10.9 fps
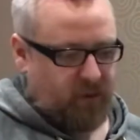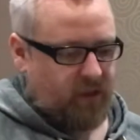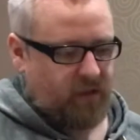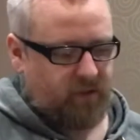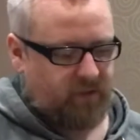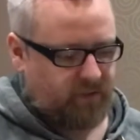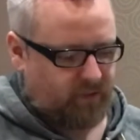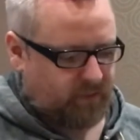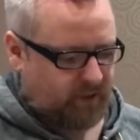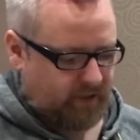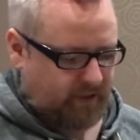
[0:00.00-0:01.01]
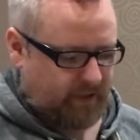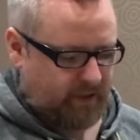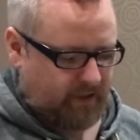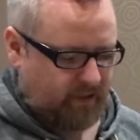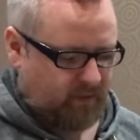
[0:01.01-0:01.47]
or something like that.
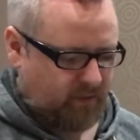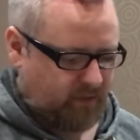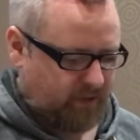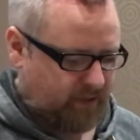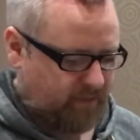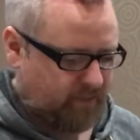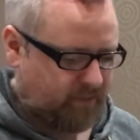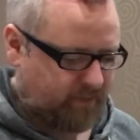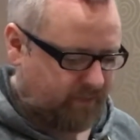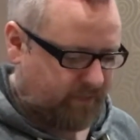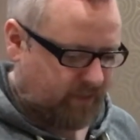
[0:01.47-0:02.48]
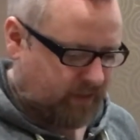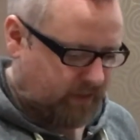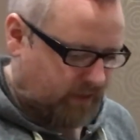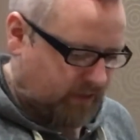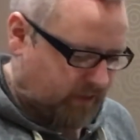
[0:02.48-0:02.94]
But it
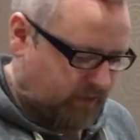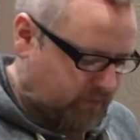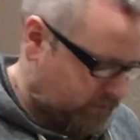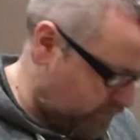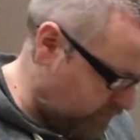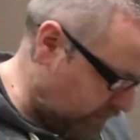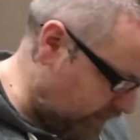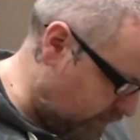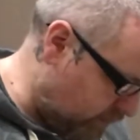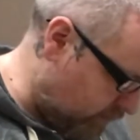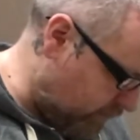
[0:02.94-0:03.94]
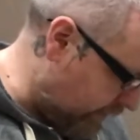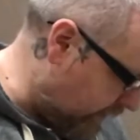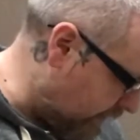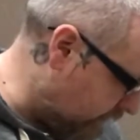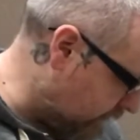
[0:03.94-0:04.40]
shouldn't be an issue, I guess.